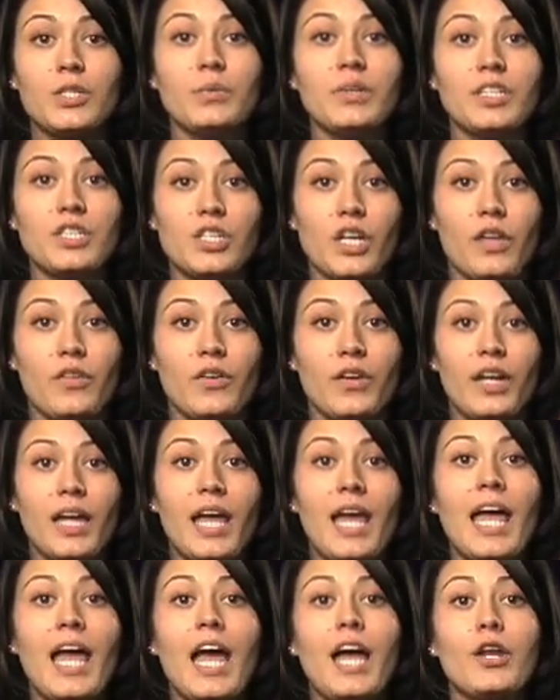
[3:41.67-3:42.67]
to each other
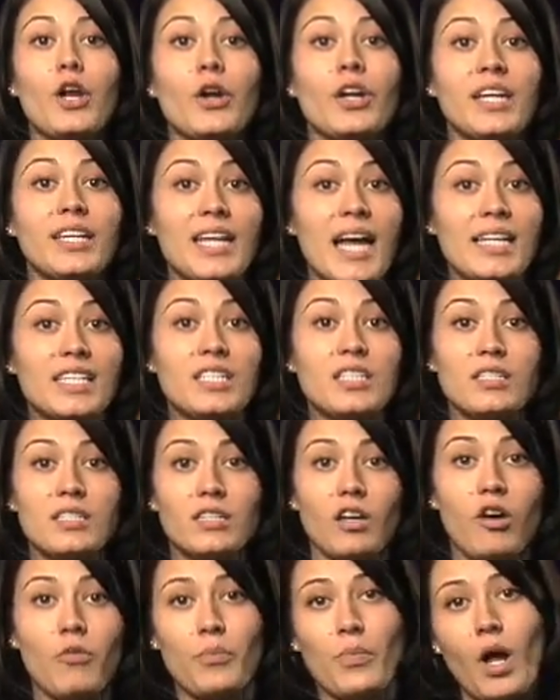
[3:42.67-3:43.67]
and are connected to
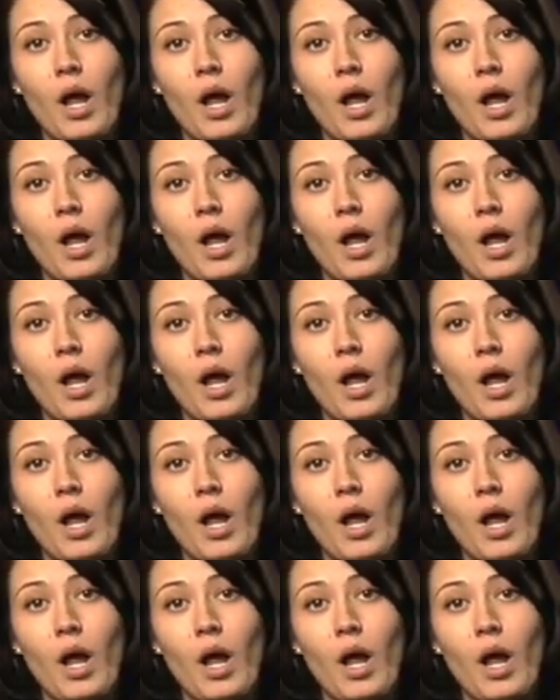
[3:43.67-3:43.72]
solve